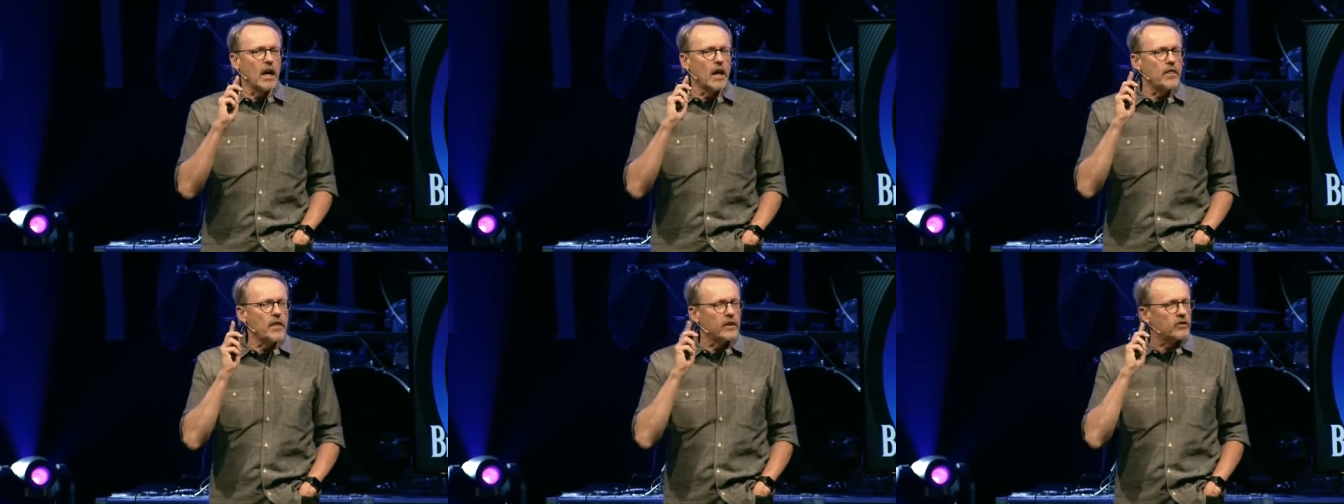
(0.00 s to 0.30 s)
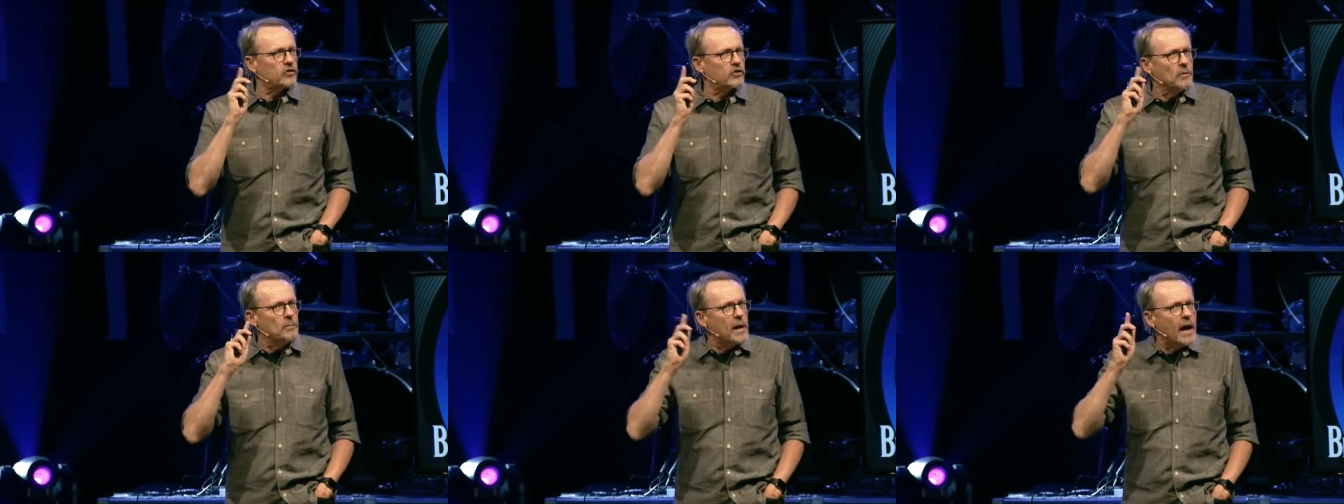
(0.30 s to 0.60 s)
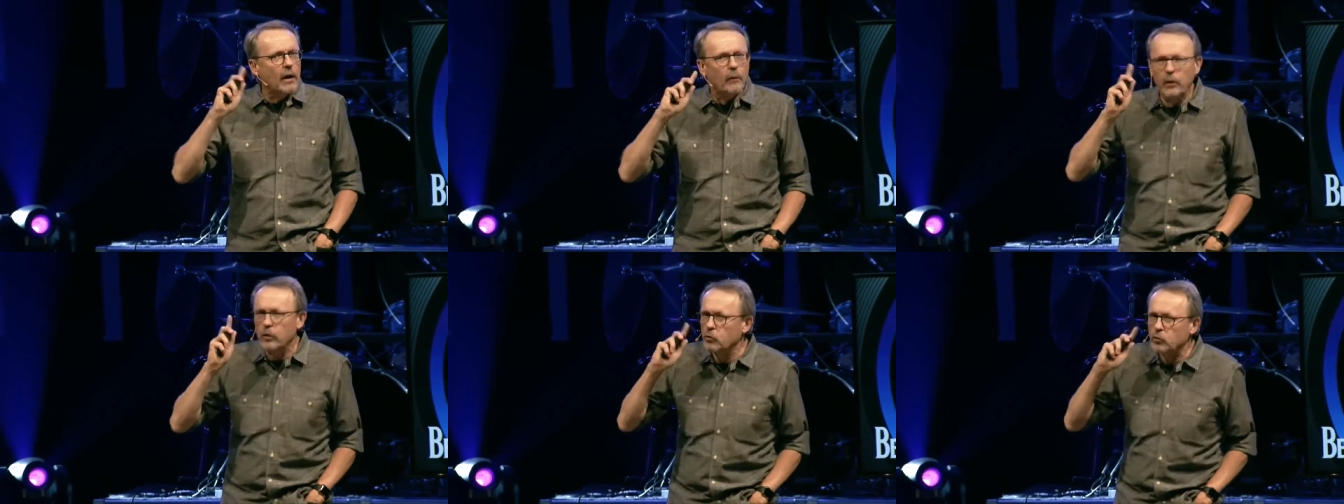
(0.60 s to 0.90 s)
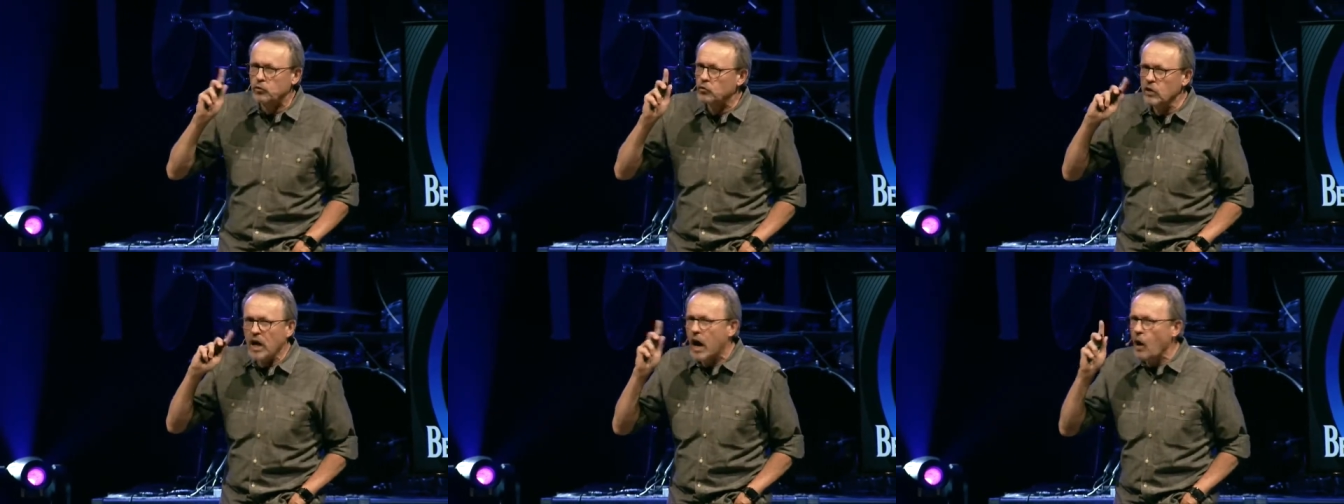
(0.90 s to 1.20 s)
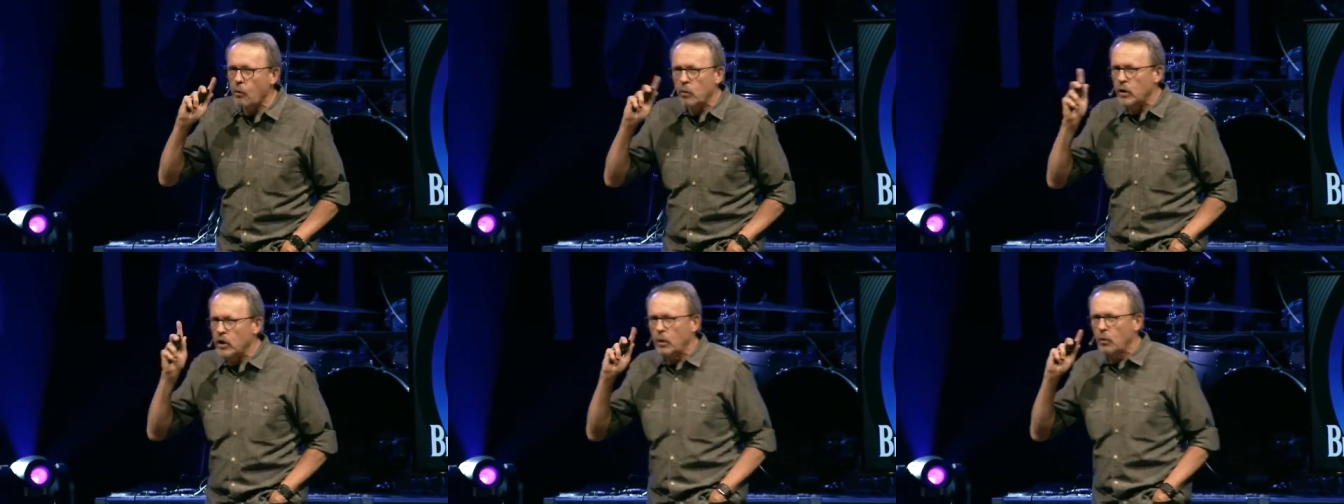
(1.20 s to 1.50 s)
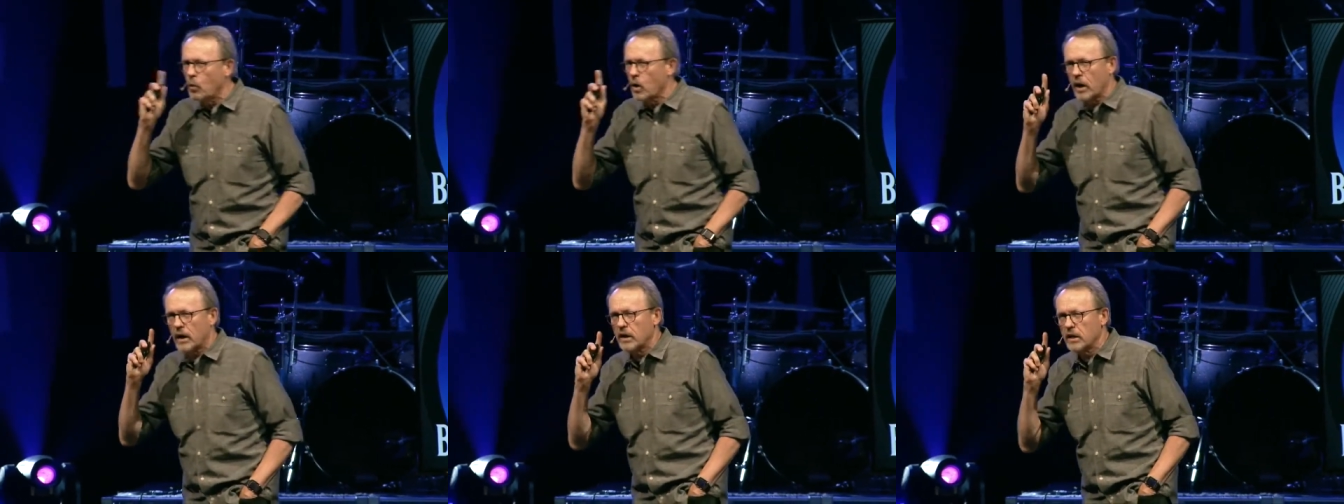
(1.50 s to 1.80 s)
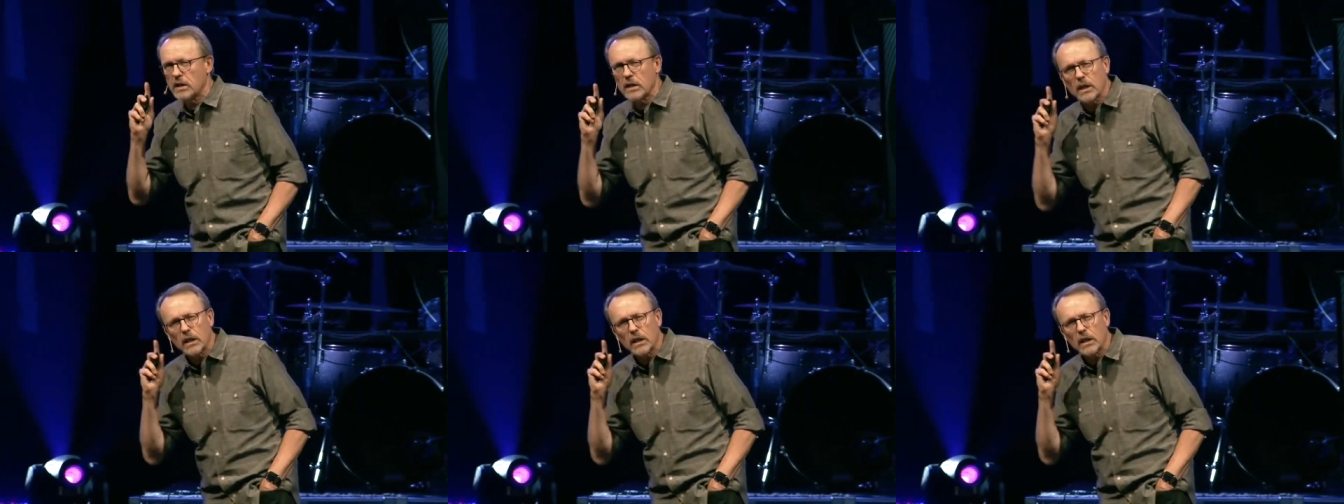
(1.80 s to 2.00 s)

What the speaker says: that somehow it's not what he wanted to